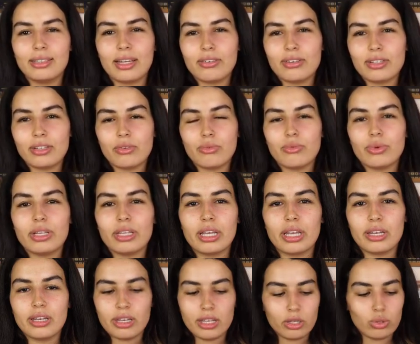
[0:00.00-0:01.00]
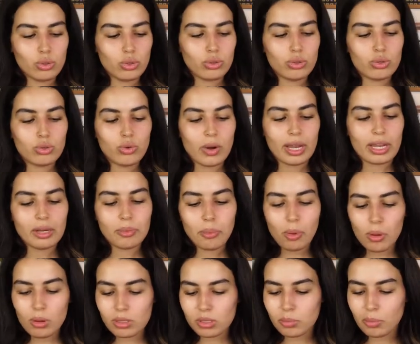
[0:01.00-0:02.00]
there isn't really a need to use trekking
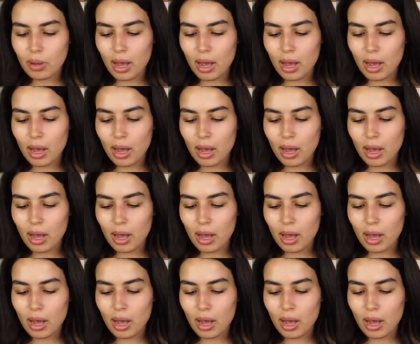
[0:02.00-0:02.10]
poles.